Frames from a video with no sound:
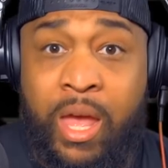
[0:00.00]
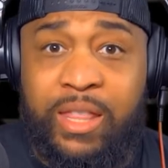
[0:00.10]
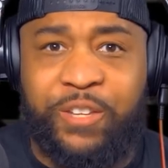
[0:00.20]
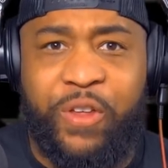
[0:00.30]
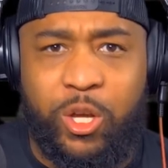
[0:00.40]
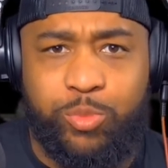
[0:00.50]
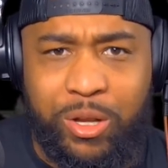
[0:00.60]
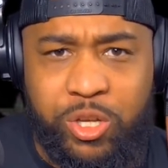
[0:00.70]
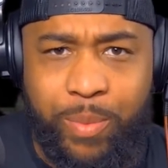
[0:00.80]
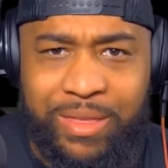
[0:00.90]
This video is
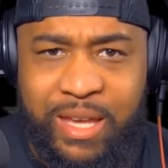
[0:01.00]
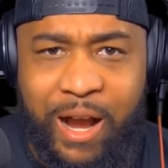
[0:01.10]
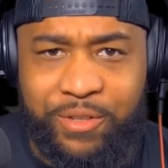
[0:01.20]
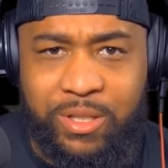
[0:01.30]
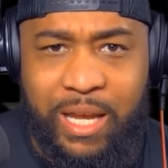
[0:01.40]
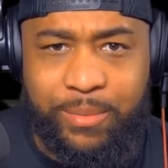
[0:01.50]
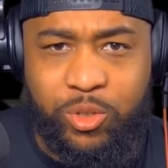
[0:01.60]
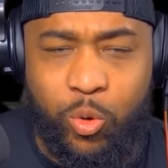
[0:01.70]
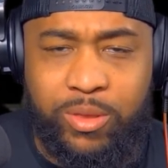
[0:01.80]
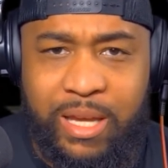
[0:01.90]
brought to you by The Officer Tatum
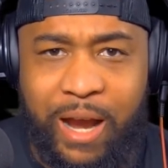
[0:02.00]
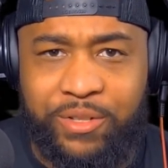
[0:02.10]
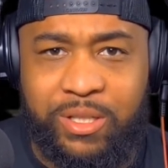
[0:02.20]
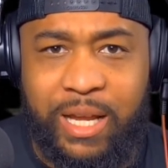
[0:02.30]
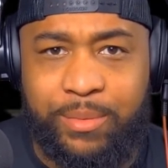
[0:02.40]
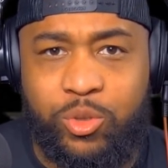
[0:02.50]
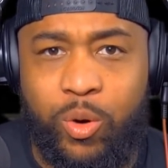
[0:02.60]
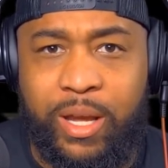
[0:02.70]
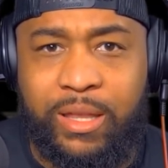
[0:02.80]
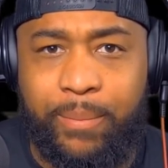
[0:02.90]
Store. The Officer Tatum
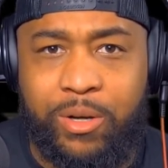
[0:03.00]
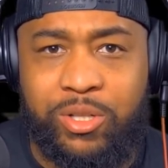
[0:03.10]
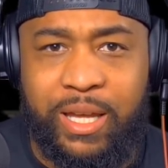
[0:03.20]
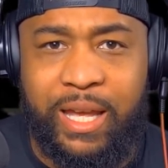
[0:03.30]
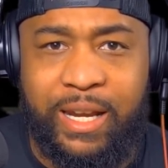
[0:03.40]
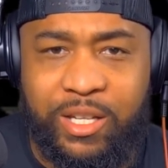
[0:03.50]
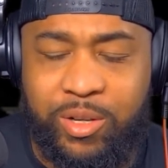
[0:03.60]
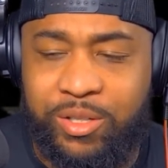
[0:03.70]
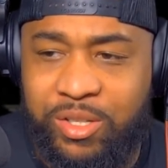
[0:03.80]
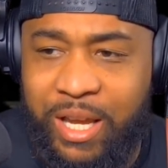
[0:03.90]
Store. Get the merch link in the
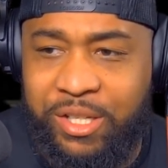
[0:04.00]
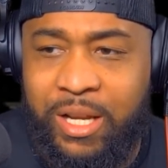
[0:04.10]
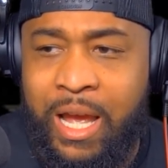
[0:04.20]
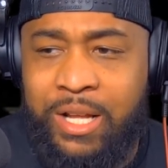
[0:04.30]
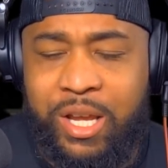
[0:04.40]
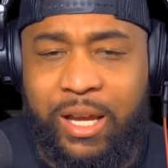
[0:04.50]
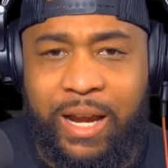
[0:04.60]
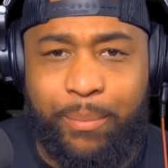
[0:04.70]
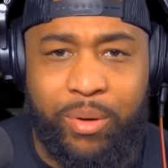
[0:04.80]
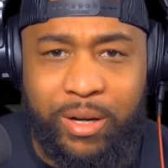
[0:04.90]
description section. Check
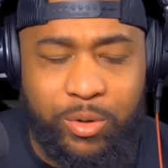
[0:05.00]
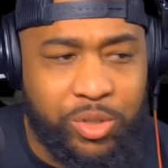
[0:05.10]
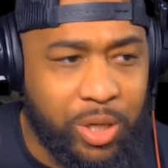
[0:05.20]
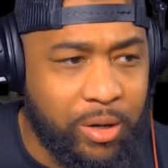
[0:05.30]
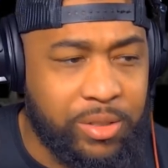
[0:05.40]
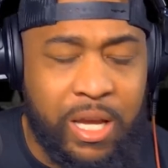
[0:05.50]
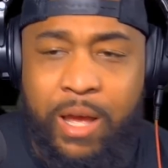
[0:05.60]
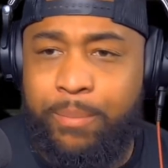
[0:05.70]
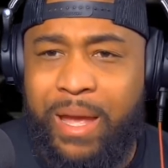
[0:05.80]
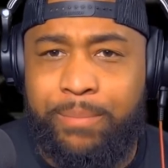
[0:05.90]
out our brand new shirts.
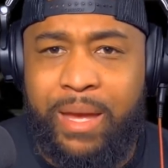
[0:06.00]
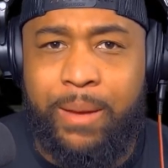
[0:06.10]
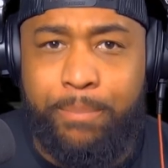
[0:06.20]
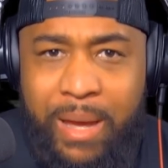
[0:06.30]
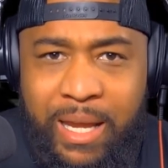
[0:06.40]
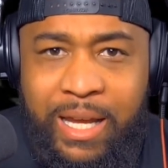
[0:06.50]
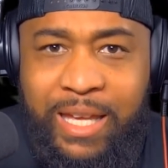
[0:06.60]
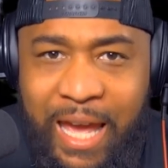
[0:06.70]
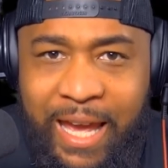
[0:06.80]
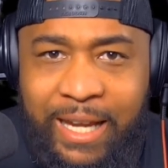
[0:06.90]
Make Men Men
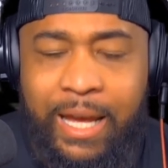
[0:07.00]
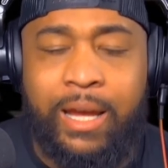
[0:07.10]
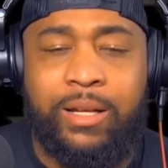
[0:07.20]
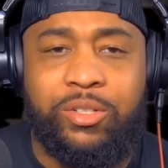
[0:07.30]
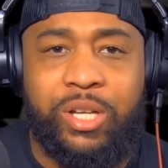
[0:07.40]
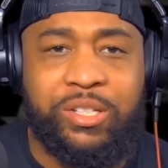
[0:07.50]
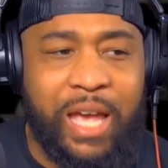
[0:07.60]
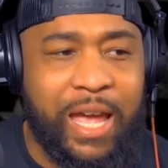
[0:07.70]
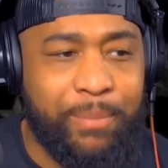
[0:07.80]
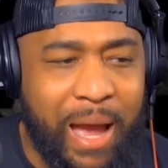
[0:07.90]
Again. Just
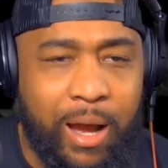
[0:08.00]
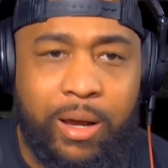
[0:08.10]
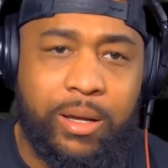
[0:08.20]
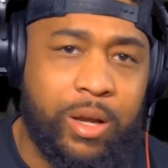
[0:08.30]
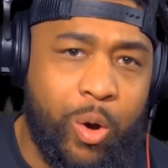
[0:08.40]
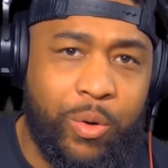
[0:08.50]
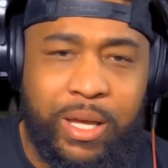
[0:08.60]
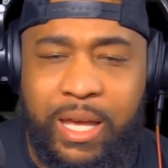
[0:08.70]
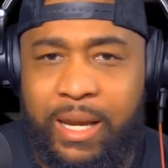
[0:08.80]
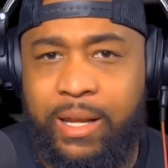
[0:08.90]
came out. Go on
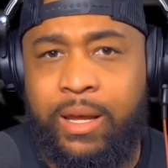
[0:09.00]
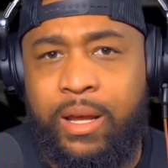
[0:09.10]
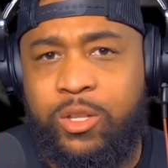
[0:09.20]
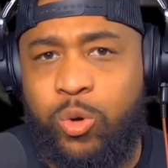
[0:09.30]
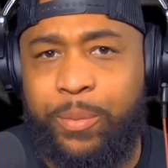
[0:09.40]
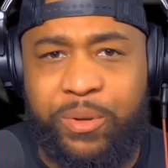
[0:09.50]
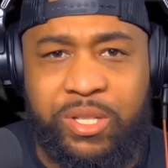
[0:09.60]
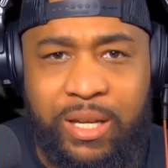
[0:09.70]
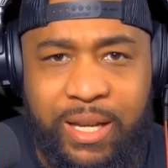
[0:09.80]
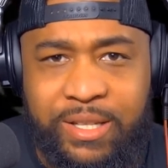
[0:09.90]
and get it.
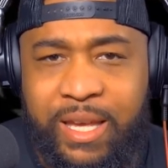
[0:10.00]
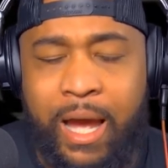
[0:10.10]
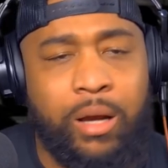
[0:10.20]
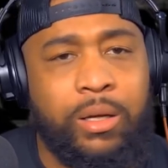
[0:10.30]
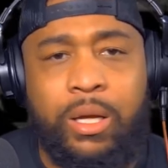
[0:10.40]
20% discount.